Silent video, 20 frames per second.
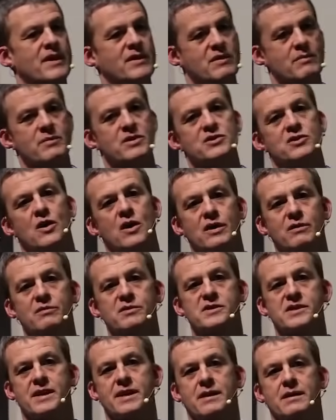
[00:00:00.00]
that the majority
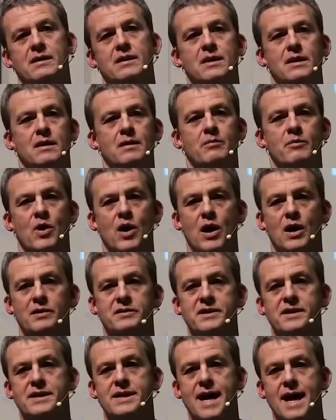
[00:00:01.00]
would say Paul
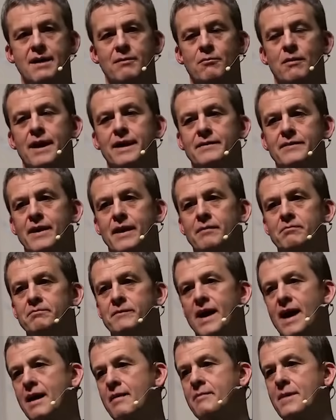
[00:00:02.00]
did not write
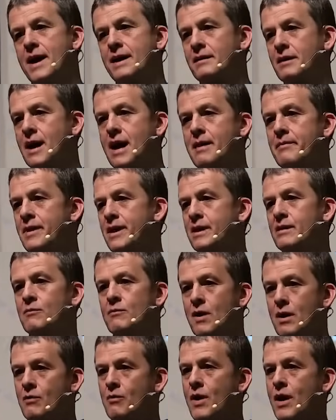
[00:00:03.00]
them. Now, I'm not commenting
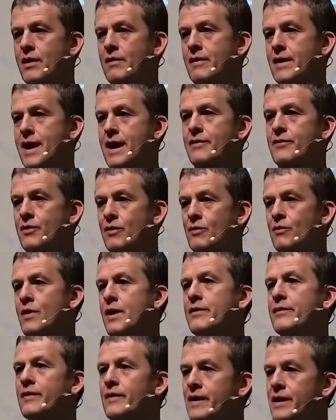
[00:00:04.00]
one way or the other on
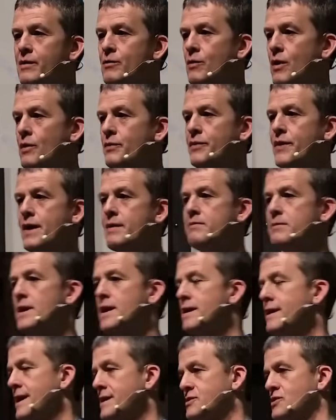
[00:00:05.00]
whether he wrote them.
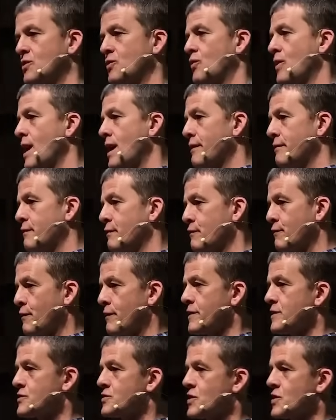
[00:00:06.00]
That's irrelevant for this